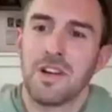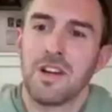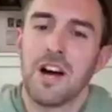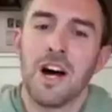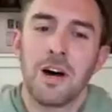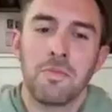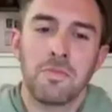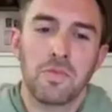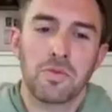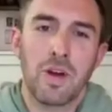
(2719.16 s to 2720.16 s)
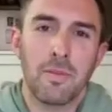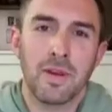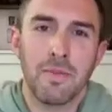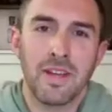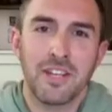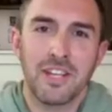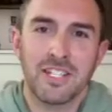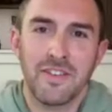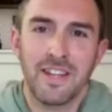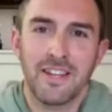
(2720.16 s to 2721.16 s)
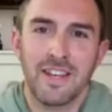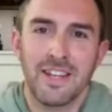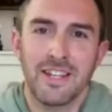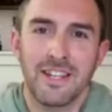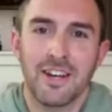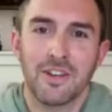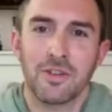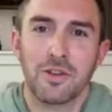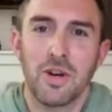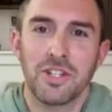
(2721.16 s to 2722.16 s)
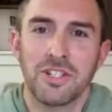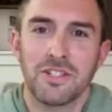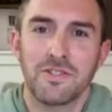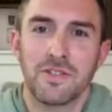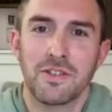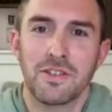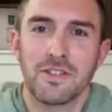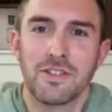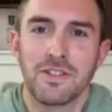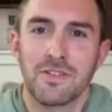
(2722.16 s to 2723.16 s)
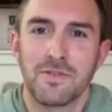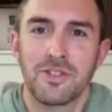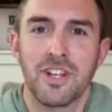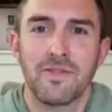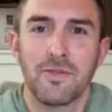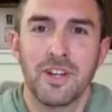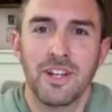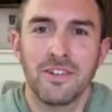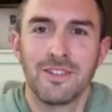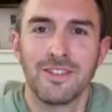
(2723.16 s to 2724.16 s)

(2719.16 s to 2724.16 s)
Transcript: Rob and Amanda, do you guys have any other questions for Jeff right now?